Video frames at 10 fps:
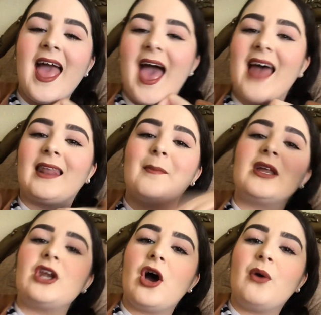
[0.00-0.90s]
And let
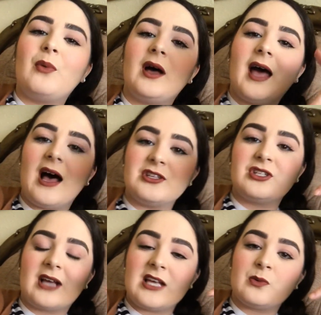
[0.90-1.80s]
me know what else
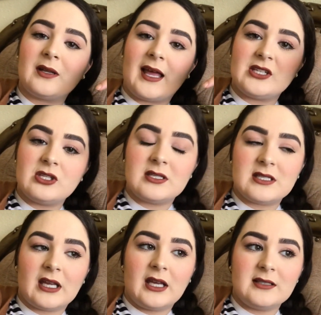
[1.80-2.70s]
you guys would like to
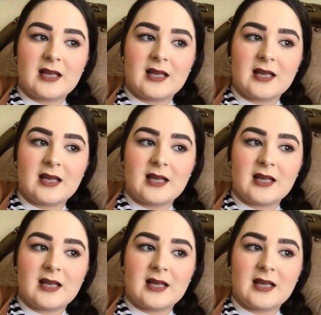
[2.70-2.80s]
see